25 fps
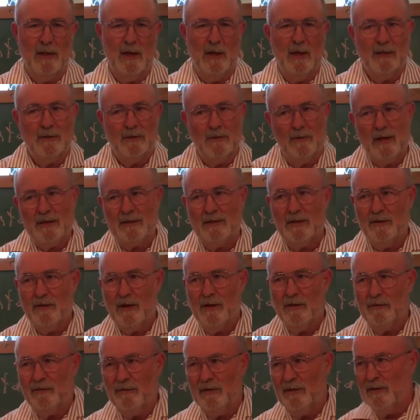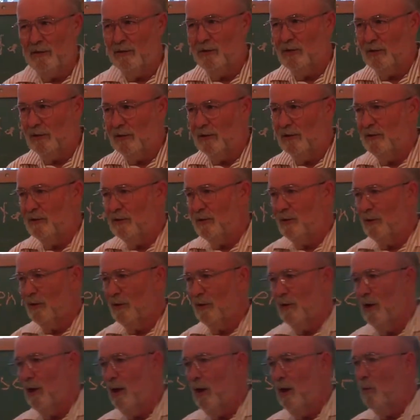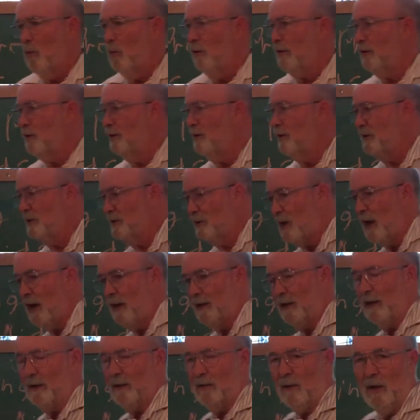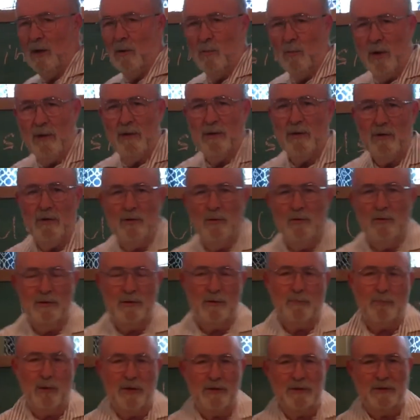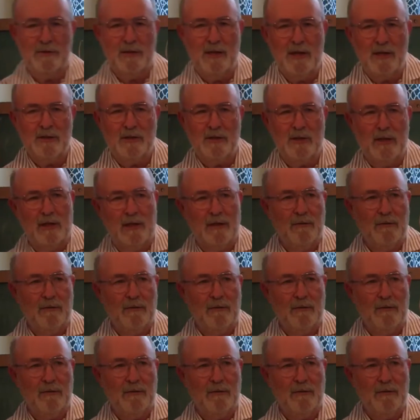So that's another thing you should consider when you're deciding whether you use a presentation aid.